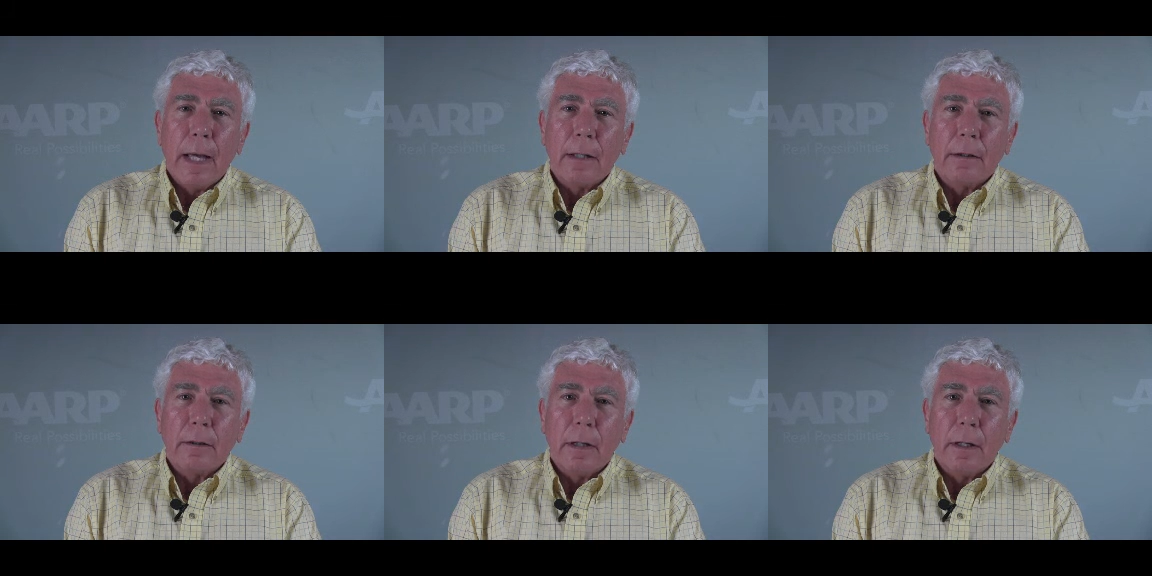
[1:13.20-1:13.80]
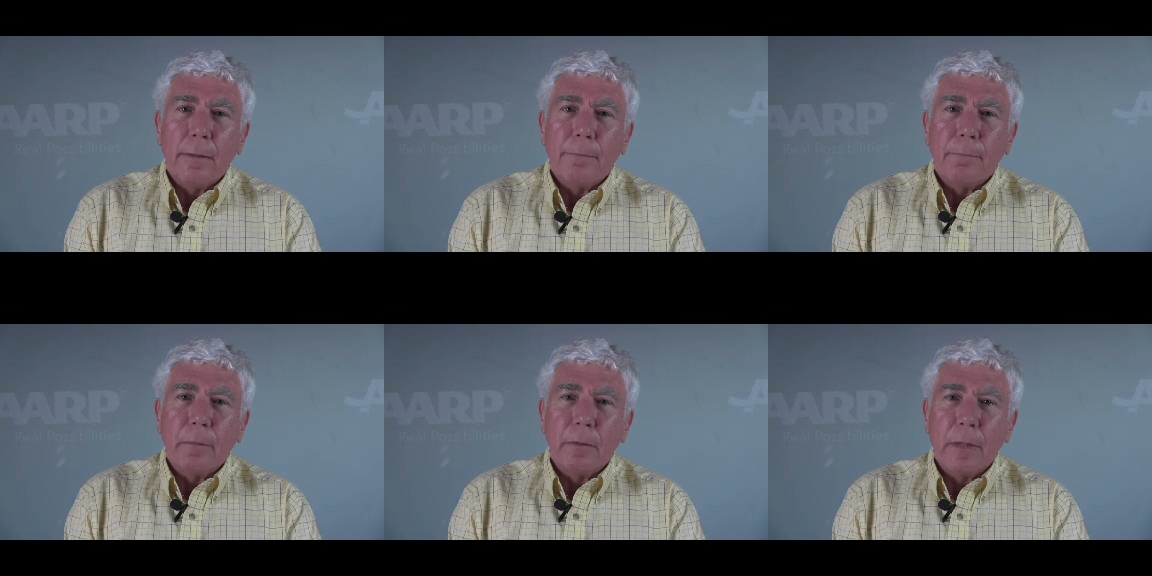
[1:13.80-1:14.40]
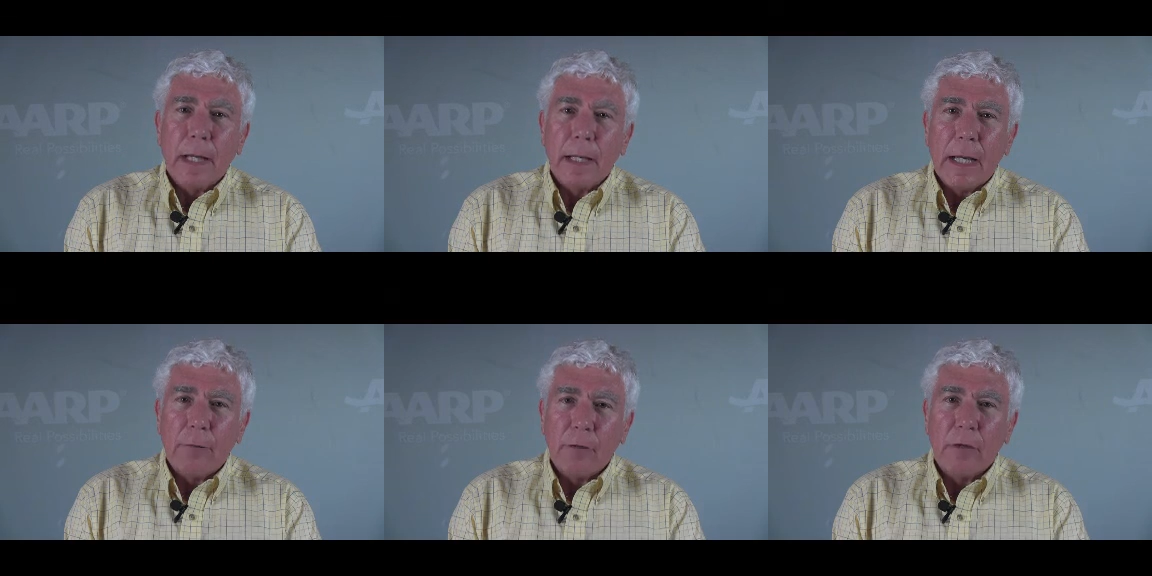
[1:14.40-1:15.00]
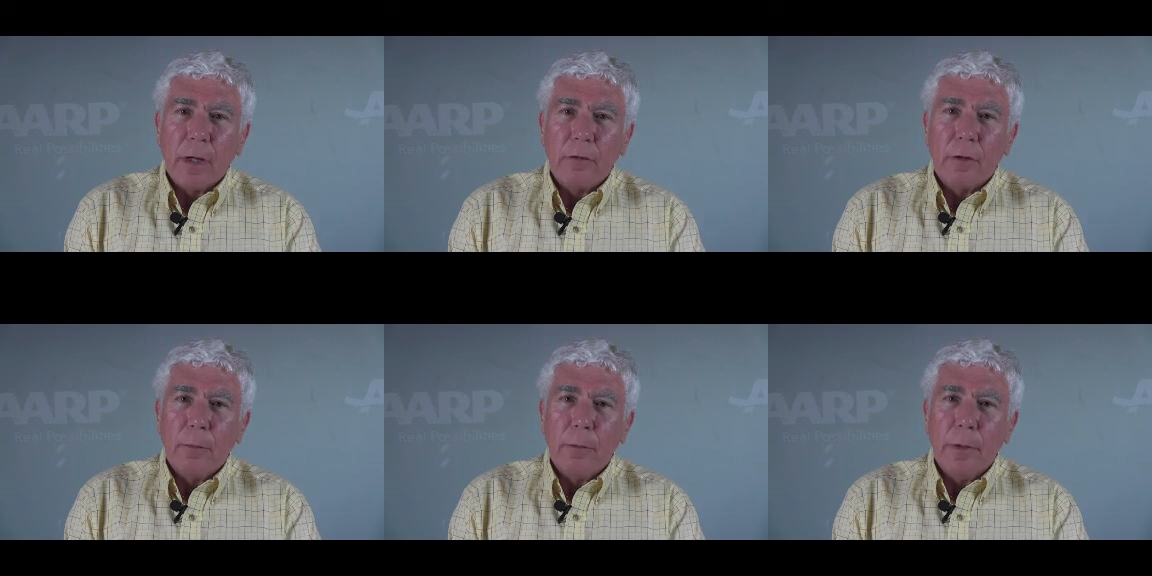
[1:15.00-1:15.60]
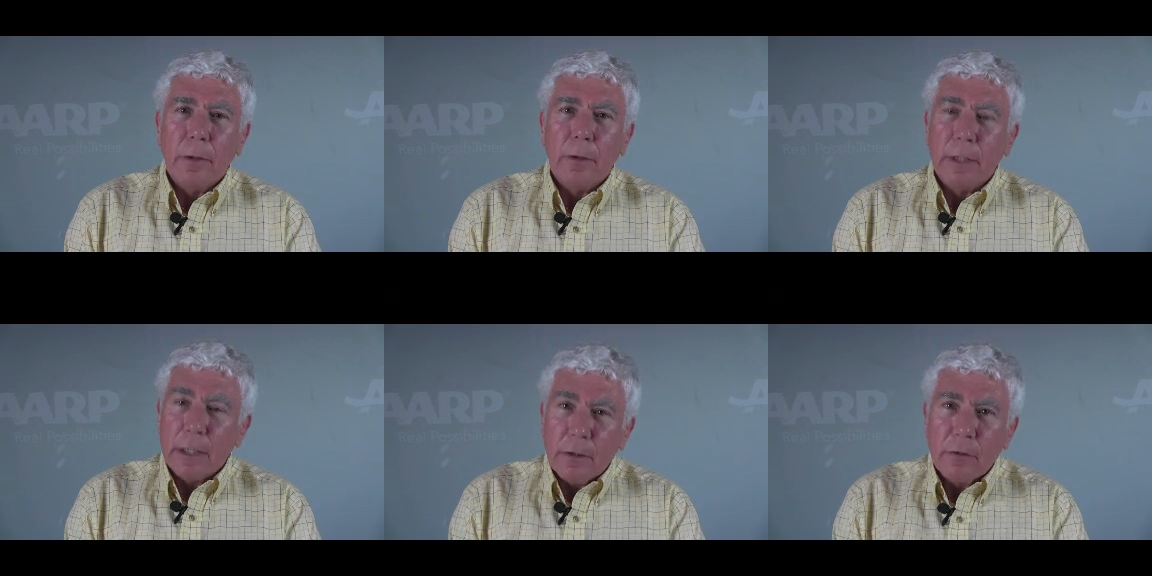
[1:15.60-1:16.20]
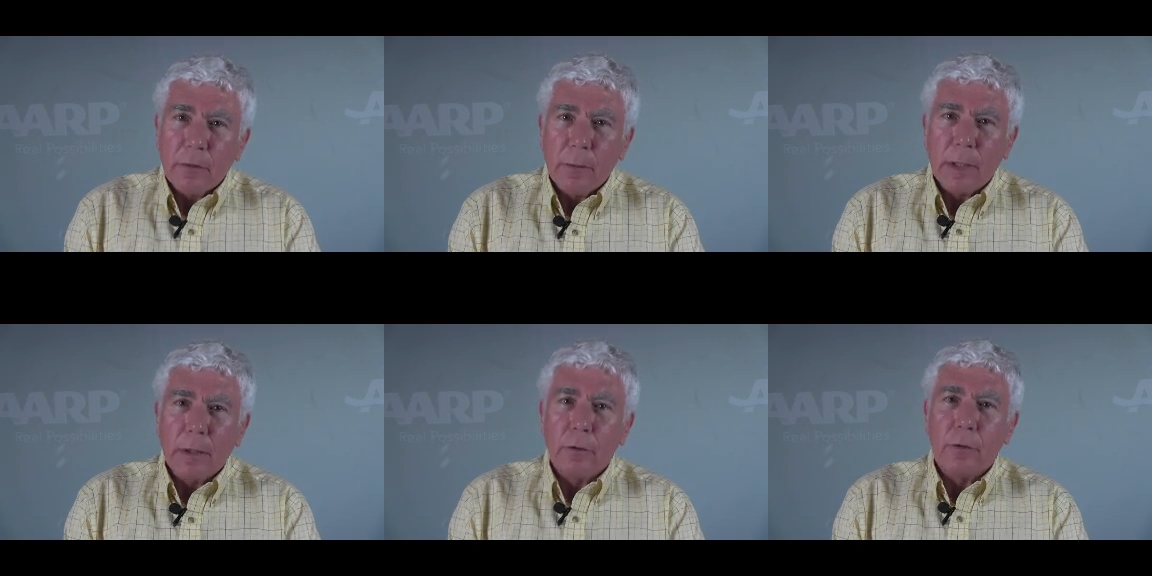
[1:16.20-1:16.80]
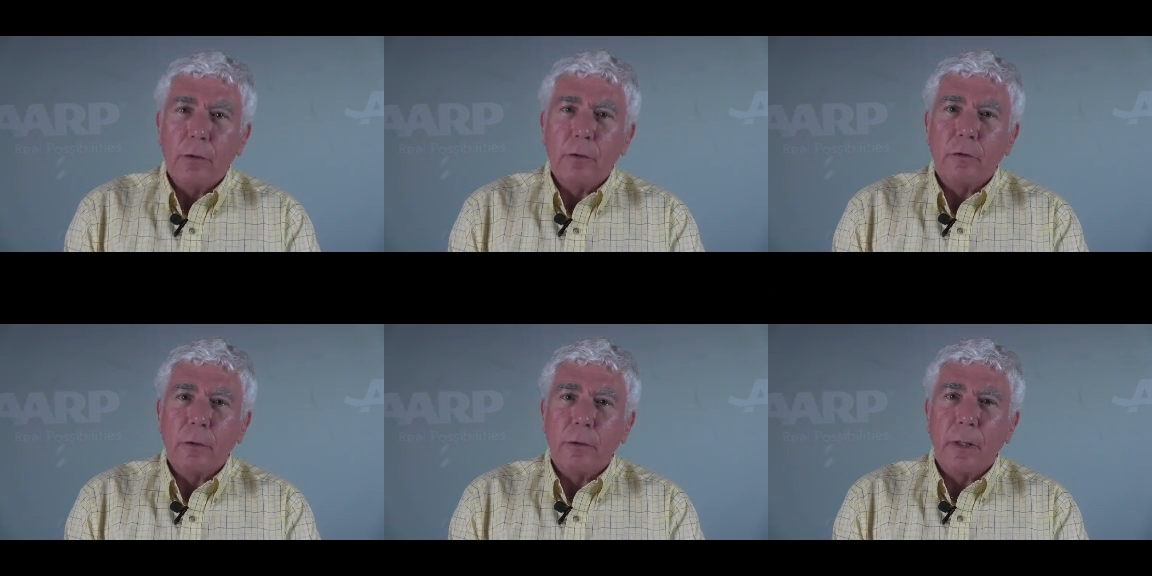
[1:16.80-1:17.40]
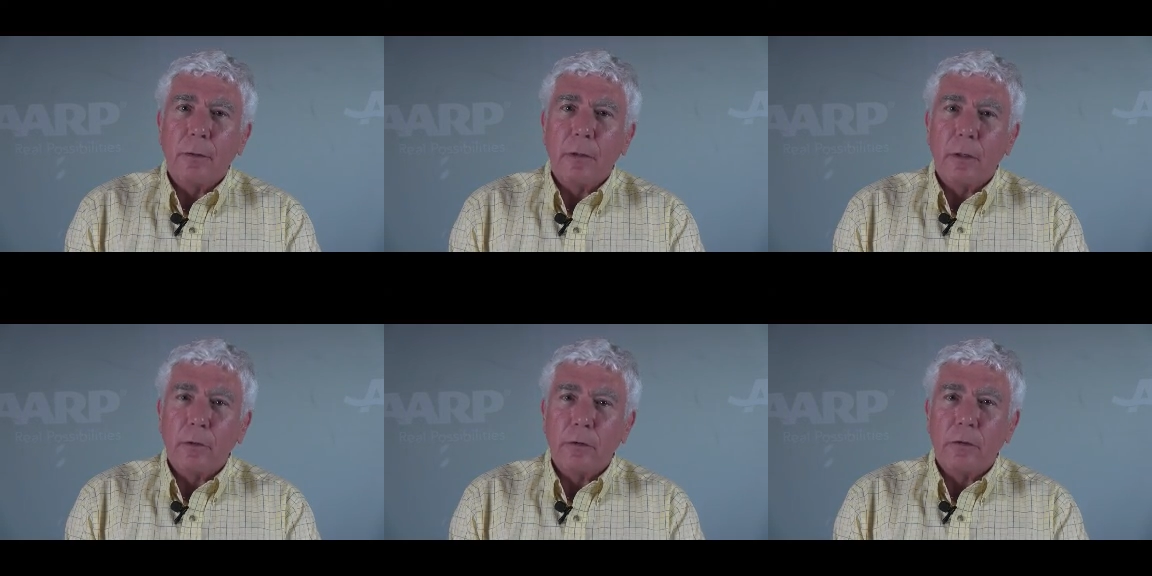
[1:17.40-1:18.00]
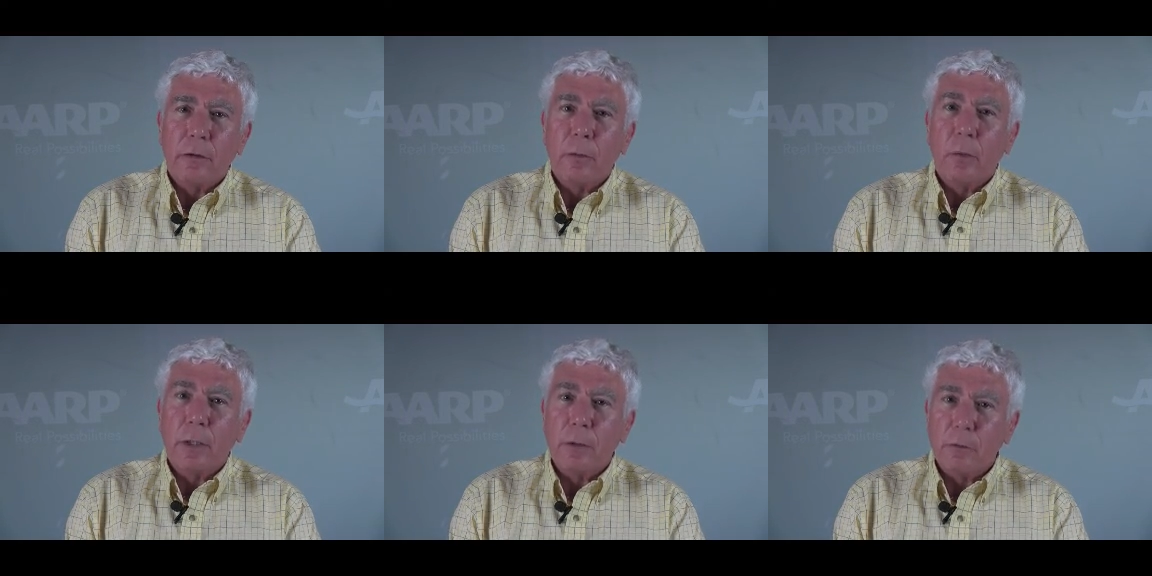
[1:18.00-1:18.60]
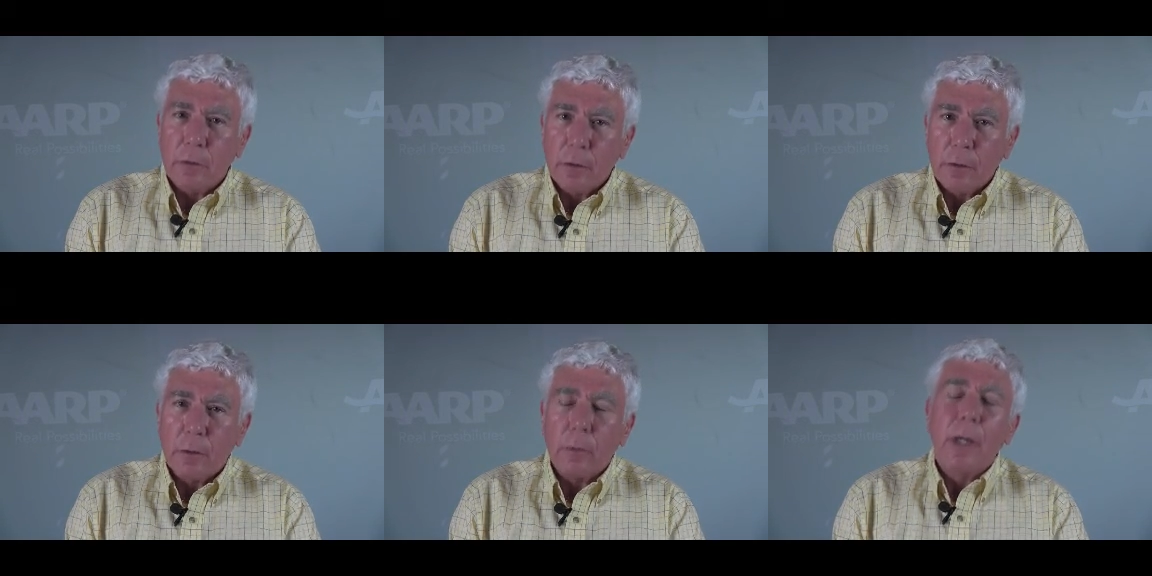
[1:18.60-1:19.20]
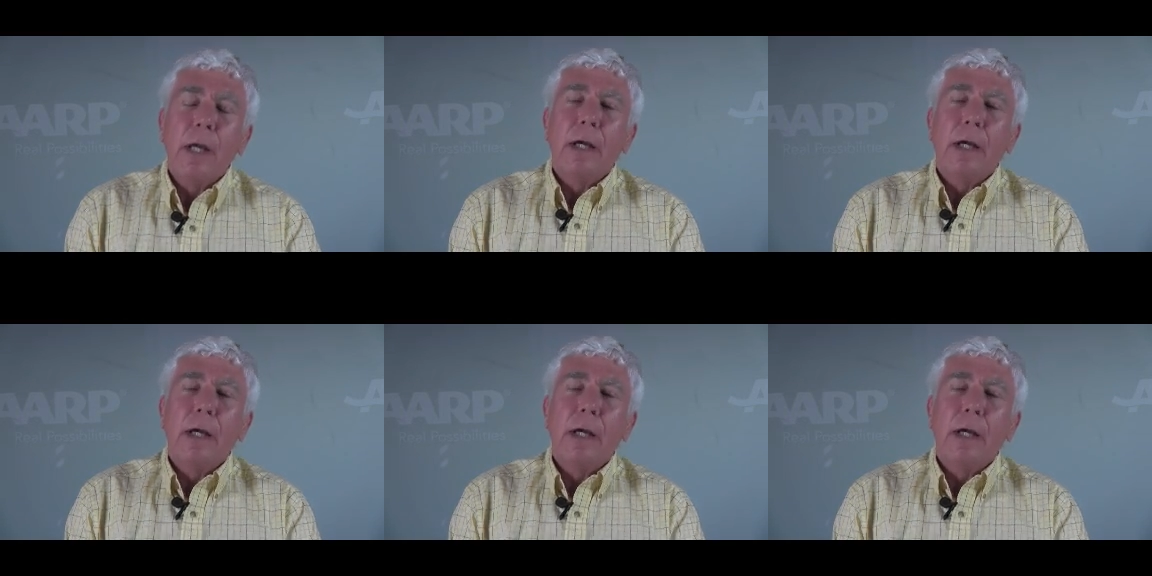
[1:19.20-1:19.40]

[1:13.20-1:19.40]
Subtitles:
that they emphasize that a bill needs to be introduced so that the OCC will continue